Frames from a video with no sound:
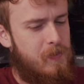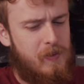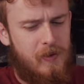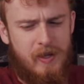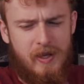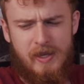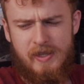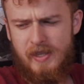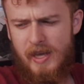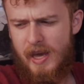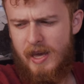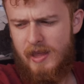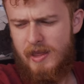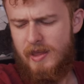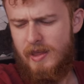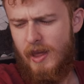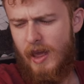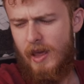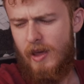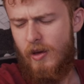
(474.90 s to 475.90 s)
because I
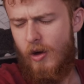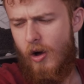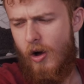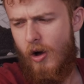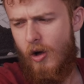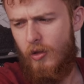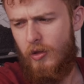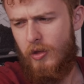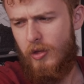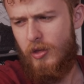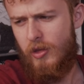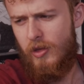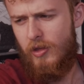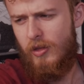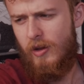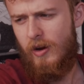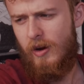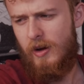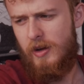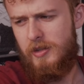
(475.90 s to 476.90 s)
think all that's in
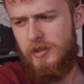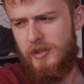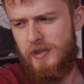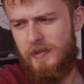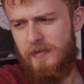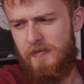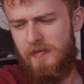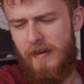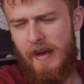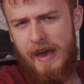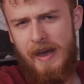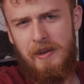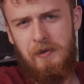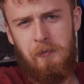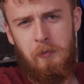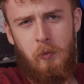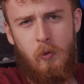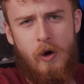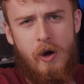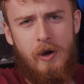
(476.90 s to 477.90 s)
there is just fat
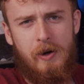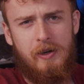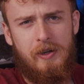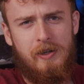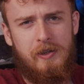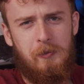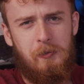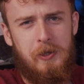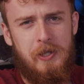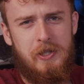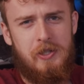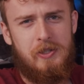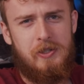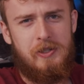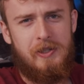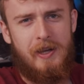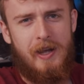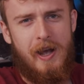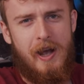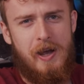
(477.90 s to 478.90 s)
and water,
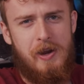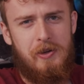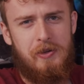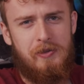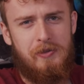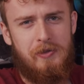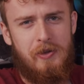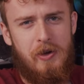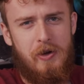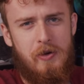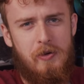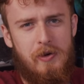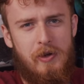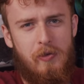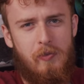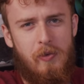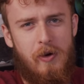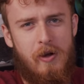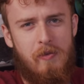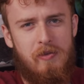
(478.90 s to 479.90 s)
which I don't know
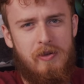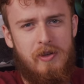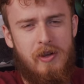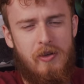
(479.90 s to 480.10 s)
is probably